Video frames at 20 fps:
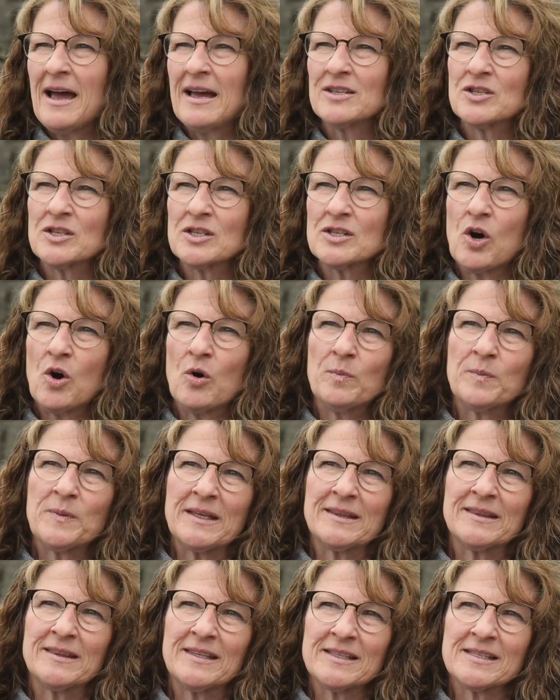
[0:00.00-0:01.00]
I just hope
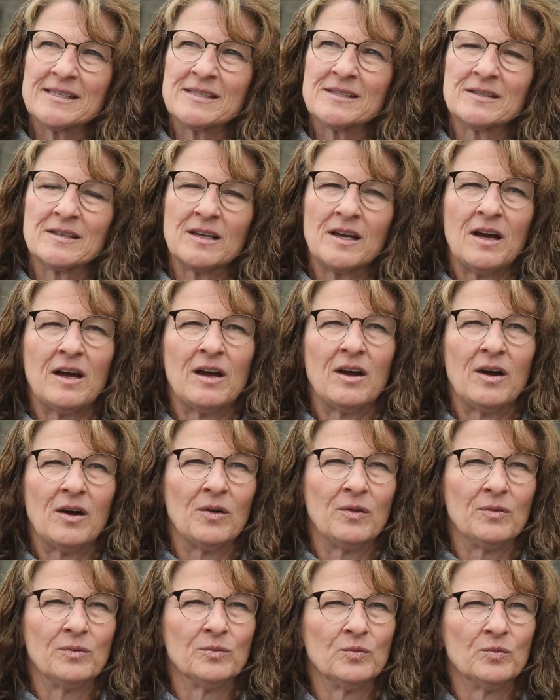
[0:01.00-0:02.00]
that this,
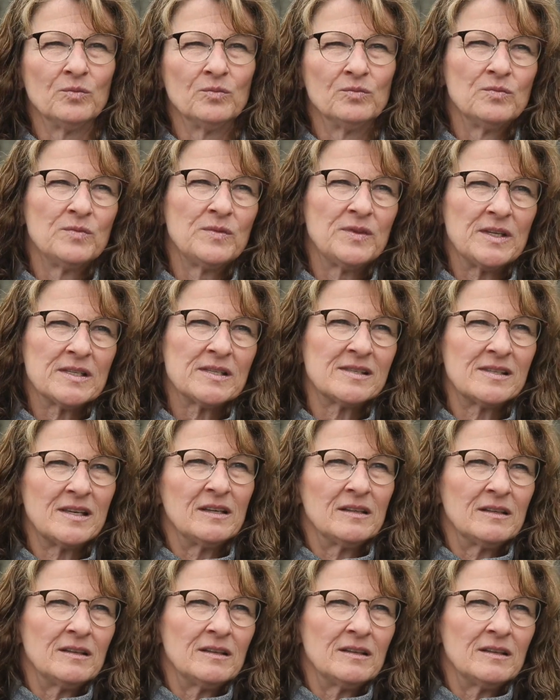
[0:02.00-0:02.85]
uh, this